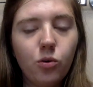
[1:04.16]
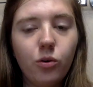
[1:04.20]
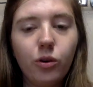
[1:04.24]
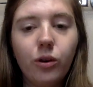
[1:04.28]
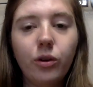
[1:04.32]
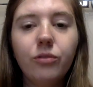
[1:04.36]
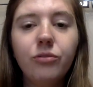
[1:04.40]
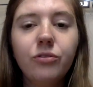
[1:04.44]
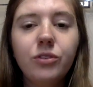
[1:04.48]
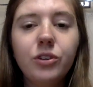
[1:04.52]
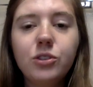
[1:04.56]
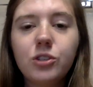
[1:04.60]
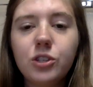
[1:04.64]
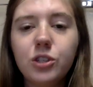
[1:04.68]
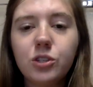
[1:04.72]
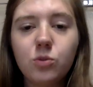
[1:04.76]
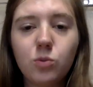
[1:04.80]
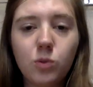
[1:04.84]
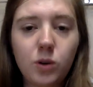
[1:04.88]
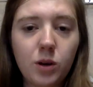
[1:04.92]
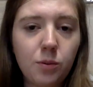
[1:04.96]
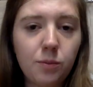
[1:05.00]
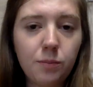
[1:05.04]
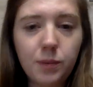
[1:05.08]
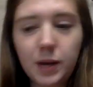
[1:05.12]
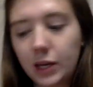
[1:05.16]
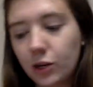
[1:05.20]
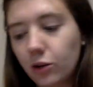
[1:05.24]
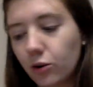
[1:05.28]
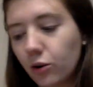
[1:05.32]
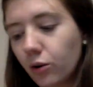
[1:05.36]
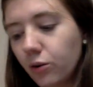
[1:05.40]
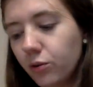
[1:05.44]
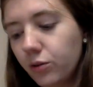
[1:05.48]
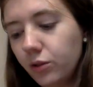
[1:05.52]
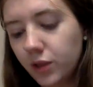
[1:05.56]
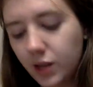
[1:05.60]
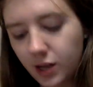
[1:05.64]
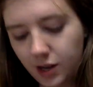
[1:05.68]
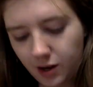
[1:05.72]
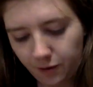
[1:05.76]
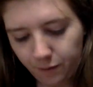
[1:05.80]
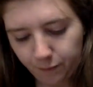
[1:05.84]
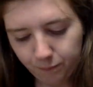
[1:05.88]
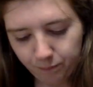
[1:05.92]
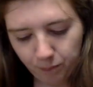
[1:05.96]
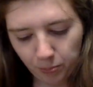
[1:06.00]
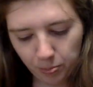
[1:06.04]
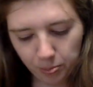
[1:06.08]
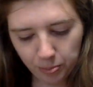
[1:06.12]
or if you just want to make your own
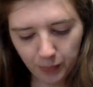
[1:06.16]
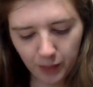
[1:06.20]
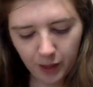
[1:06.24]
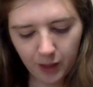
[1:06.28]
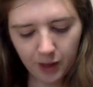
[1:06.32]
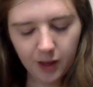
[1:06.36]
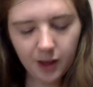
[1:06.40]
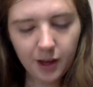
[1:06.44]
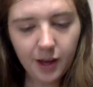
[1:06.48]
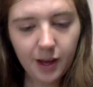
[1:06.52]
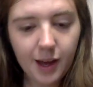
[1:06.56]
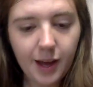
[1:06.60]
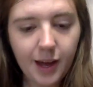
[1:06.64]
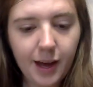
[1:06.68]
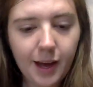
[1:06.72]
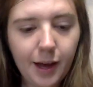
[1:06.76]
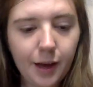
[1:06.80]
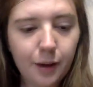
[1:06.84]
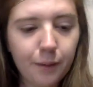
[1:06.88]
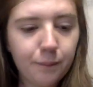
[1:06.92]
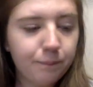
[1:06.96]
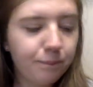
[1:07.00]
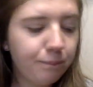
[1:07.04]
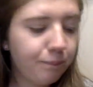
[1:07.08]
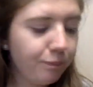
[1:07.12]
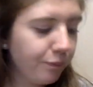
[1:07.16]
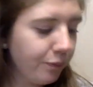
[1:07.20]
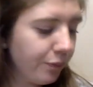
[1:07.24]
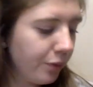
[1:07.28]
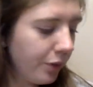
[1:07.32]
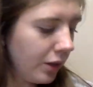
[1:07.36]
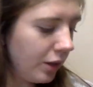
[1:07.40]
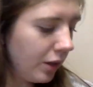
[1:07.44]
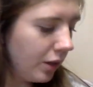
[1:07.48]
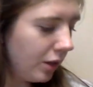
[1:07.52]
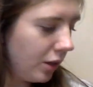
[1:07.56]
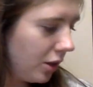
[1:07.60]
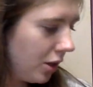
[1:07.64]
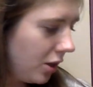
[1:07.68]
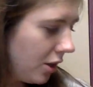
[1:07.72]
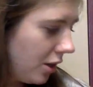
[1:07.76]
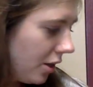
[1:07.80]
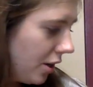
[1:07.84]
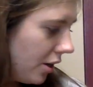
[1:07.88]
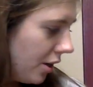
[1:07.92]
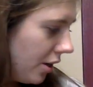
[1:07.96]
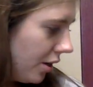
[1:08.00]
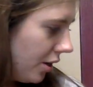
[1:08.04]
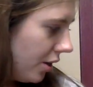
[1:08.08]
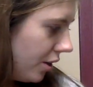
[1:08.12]
thing.
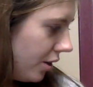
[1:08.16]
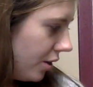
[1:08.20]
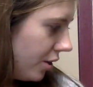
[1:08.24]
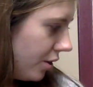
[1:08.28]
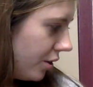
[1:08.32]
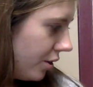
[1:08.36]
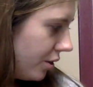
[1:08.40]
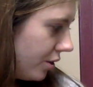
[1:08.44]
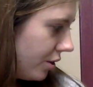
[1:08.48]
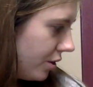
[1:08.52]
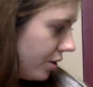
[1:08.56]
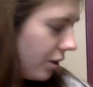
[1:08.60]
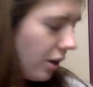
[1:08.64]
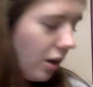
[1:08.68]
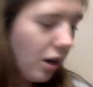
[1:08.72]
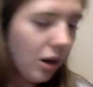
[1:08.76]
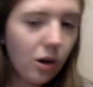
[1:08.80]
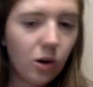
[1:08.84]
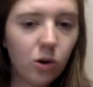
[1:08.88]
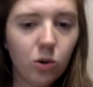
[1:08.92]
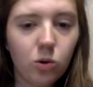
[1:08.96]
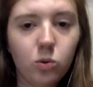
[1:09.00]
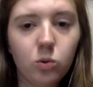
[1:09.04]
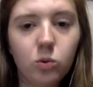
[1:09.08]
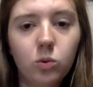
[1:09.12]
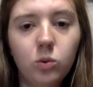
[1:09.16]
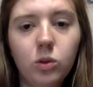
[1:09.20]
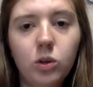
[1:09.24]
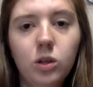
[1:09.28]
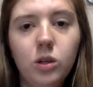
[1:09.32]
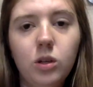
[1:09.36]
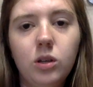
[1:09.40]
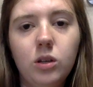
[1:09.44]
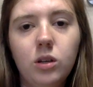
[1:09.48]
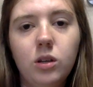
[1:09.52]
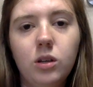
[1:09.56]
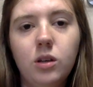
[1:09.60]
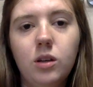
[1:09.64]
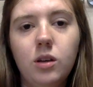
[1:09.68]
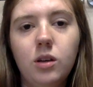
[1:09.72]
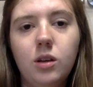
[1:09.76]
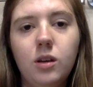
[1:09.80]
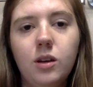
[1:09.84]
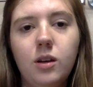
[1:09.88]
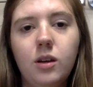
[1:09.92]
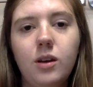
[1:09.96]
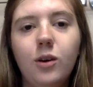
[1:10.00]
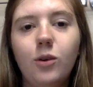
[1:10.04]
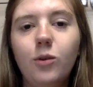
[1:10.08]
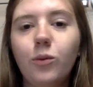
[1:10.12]
So
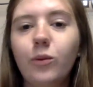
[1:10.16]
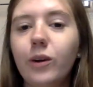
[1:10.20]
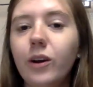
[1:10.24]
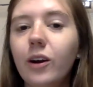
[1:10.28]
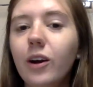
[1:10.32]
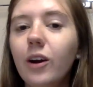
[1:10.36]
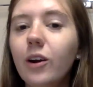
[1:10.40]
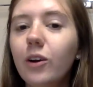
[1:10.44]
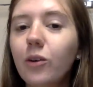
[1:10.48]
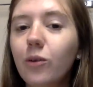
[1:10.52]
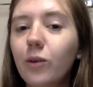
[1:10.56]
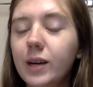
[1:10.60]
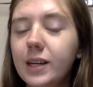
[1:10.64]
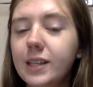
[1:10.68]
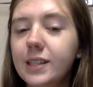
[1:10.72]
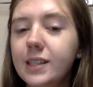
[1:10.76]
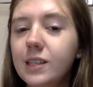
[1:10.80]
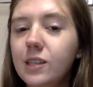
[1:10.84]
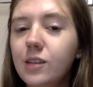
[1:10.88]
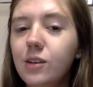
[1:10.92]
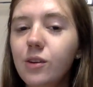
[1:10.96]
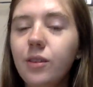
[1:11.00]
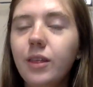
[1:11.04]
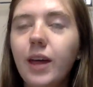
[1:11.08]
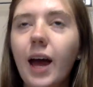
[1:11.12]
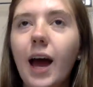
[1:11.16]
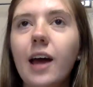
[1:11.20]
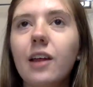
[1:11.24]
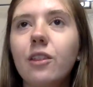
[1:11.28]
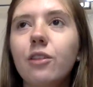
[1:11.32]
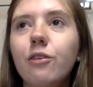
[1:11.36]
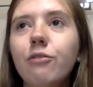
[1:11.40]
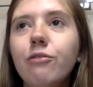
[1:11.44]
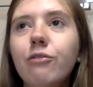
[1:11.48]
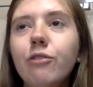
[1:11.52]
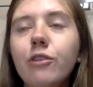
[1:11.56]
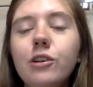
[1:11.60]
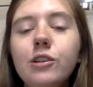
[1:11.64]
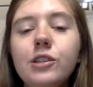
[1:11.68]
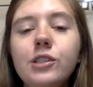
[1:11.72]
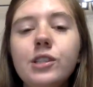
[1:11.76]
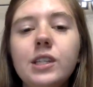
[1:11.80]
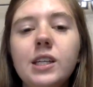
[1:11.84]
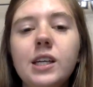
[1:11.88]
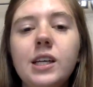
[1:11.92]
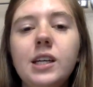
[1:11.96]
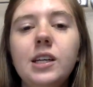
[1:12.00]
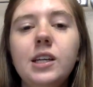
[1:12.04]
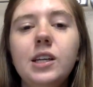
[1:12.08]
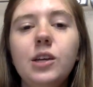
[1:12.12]
we're going to do that. The first
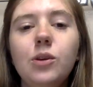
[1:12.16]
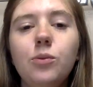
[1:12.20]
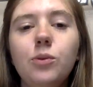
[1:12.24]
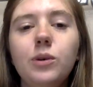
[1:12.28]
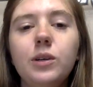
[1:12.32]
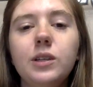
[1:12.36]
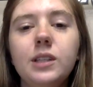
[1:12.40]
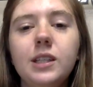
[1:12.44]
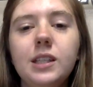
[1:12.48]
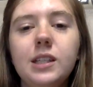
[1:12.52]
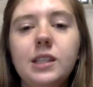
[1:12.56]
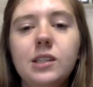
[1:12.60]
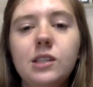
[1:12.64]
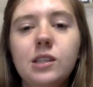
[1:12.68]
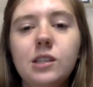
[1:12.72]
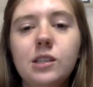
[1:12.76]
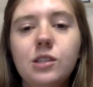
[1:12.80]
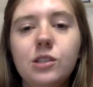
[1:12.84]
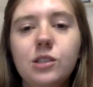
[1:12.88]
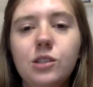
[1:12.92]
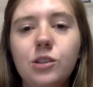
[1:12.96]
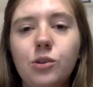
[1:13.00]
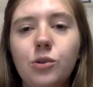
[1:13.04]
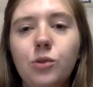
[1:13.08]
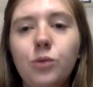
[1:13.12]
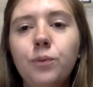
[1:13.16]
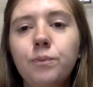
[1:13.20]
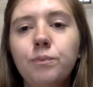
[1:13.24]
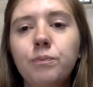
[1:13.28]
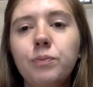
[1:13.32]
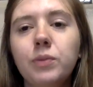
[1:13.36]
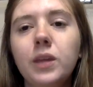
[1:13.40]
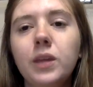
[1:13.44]
thing you will need to do